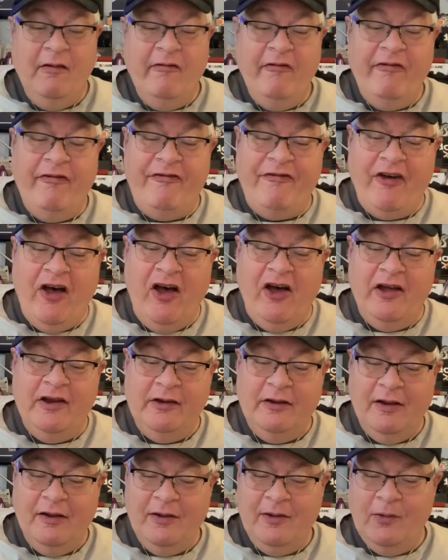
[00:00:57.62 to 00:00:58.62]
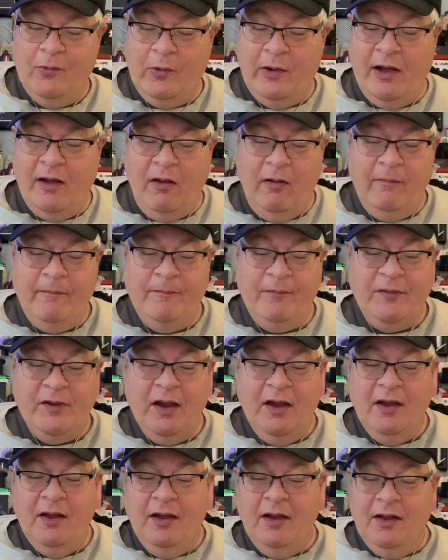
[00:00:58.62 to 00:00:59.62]
Fun. Well,
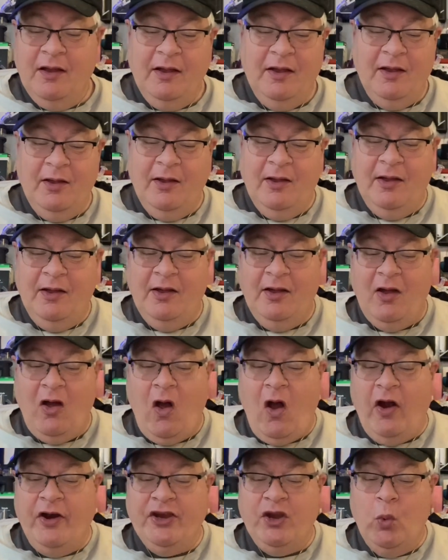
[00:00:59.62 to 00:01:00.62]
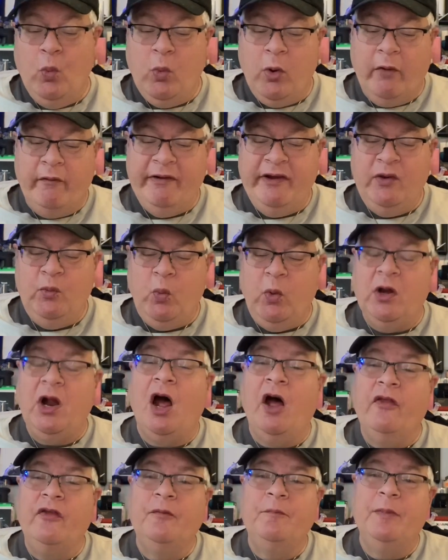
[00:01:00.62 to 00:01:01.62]
are you worried what
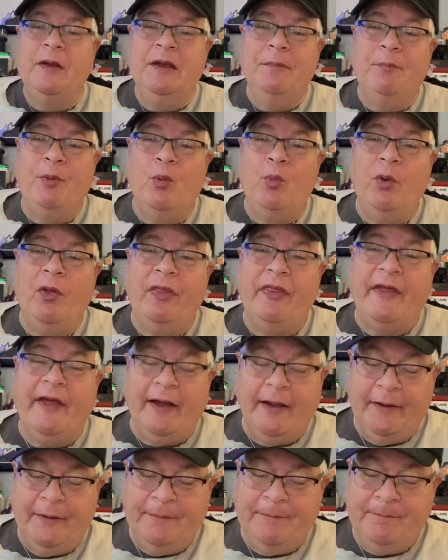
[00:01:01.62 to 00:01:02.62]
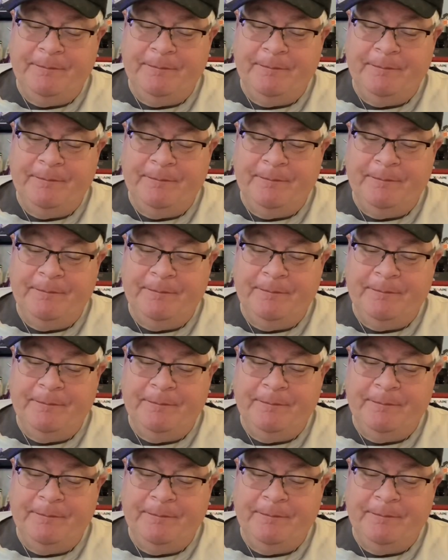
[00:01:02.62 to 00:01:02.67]
other people will think?